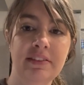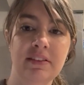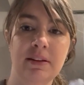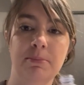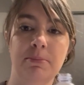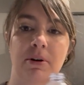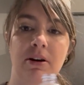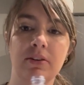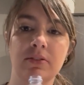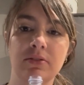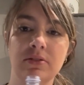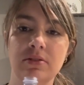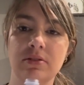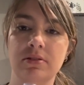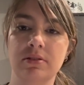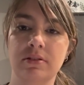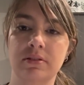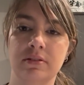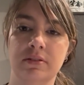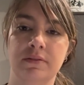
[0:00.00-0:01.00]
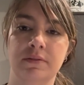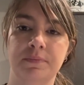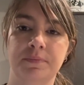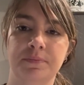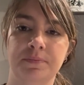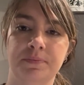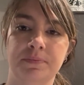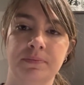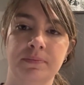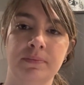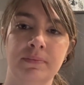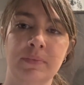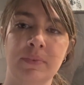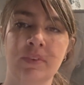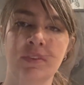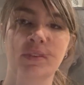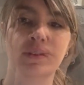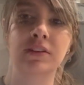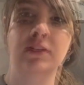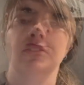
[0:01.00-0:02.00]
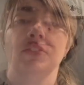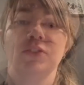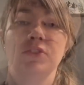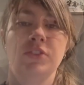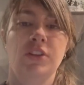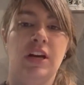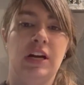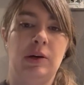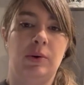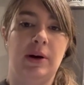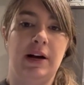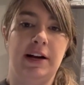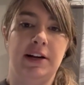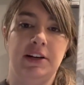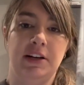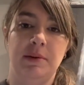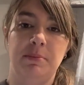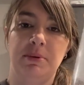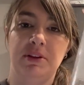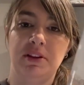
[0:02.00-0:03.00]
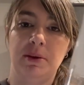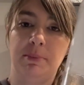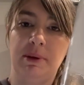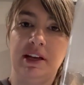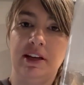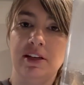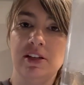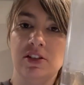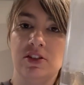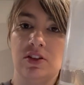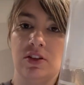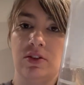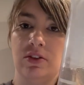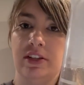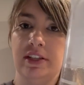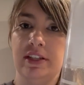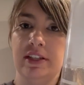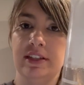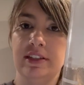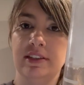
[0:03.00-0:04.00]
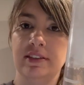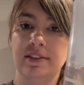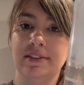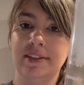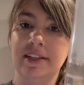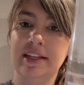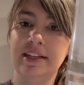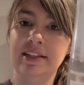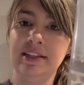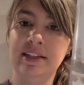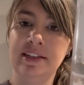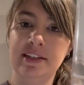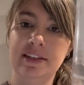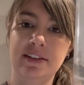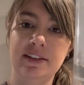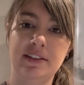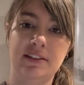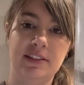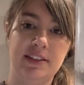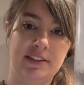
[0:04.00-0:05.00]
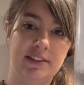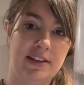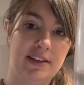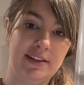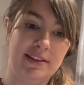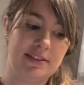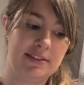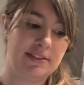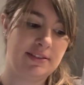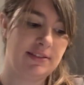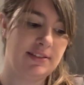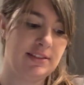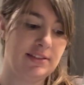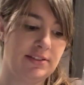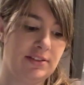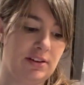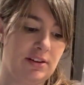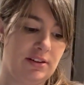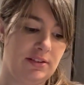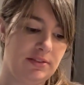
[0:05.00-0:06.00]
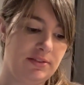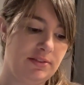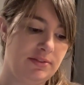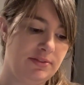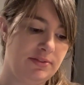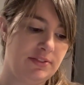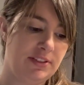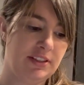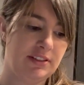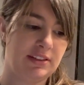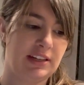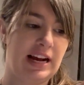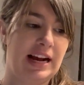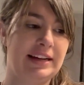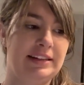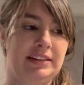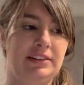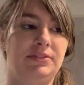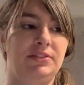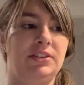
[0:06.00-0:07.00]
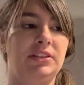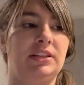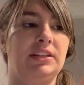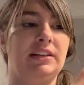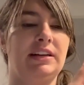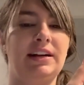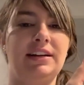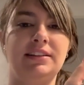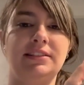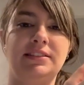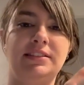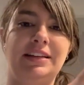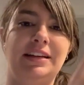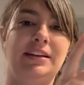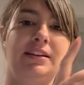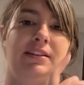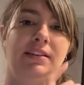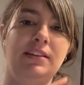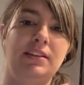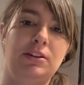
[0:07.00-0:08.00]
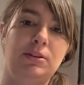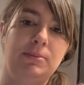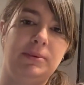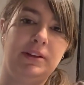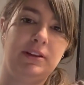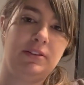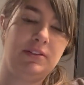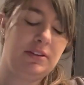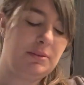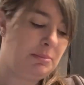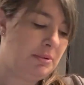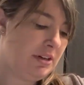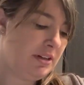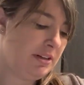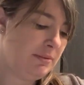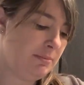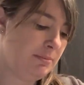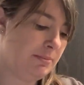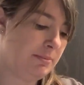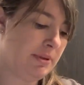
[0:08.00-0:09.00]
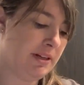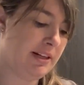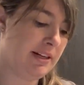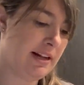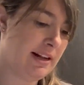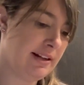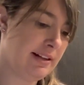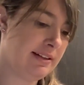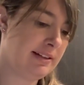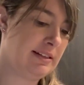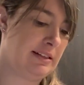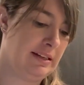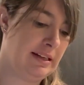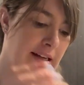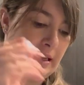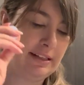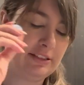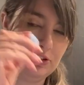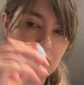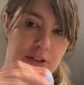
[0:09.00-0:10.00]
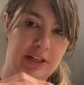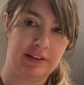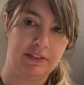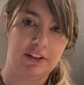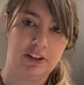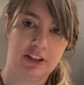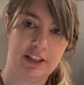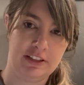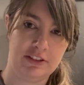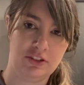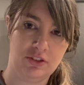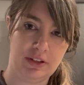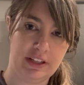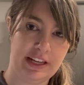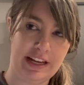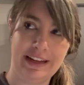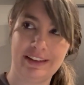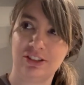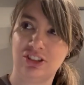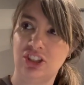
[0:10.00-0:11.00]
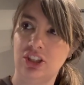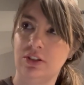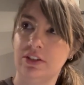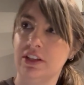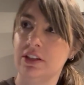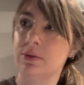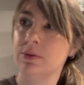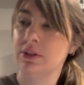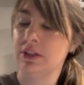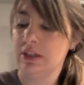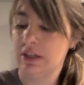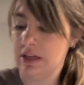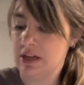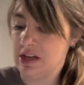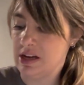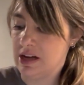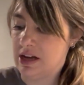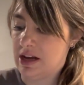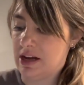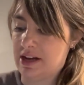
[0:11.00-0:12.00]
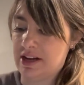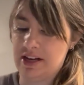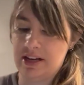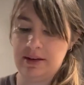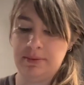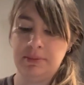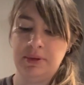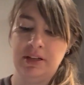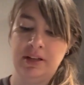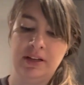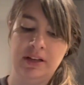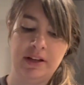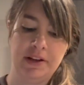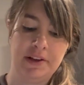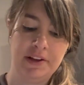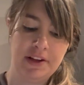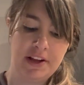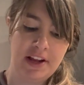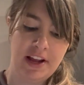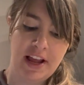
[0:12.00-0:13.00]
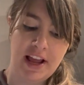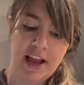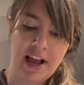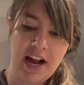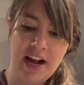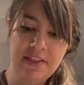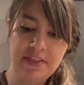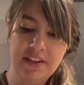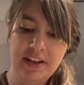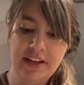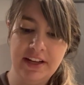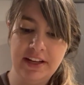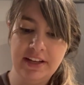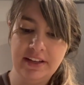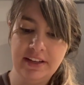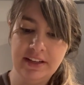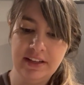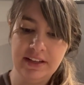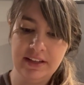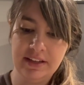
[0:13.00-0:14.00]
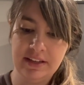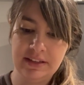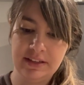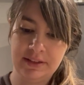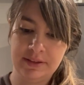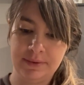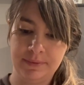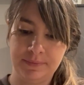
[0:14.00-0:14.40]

the bottle. So I already put the baking soda in here. It has dissolved, kind of. You can kind of see it a little bit on the bottom, but I don't have the lid, so I can't show you. And then